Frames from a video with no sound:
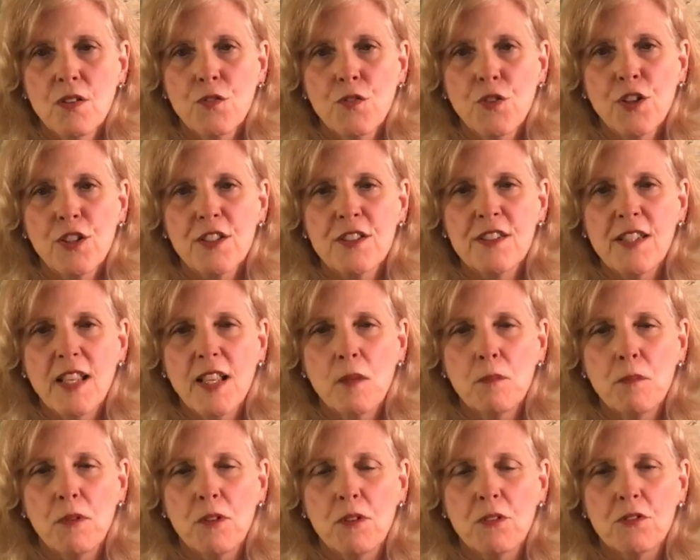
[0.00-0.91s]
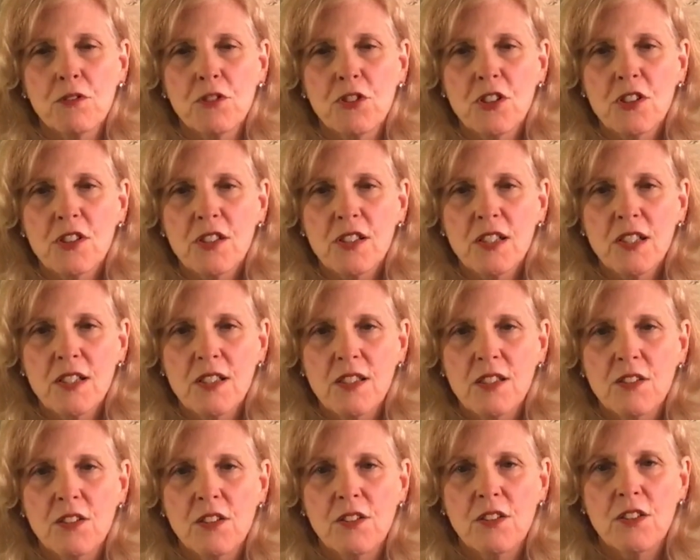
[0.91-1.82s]
For example, just
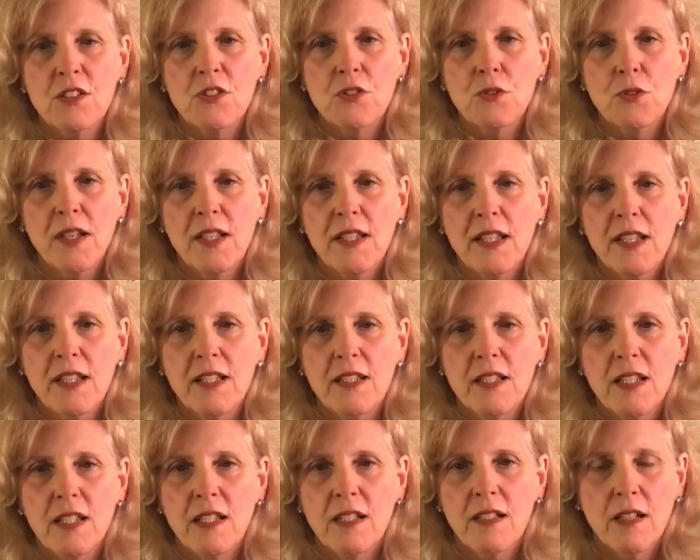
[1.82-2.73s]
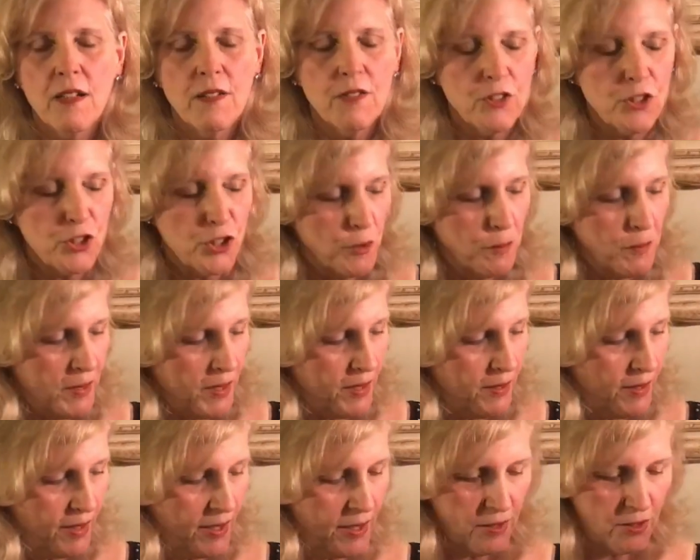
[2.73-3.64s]
listen to this great ending of a
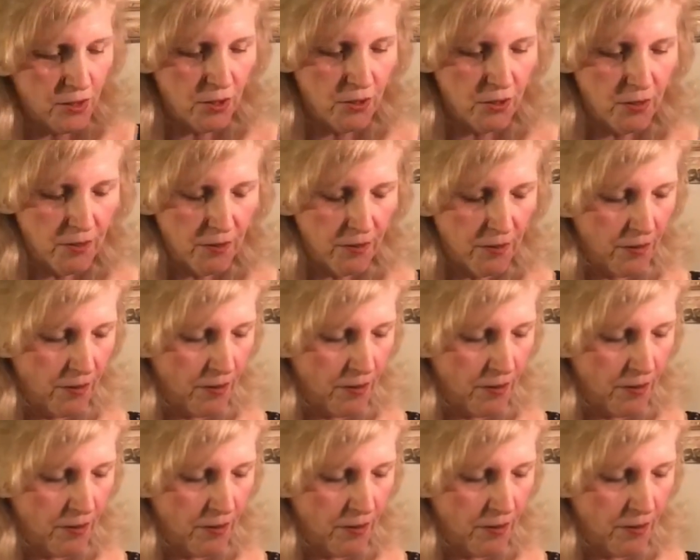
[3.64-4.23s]
Chopin etude.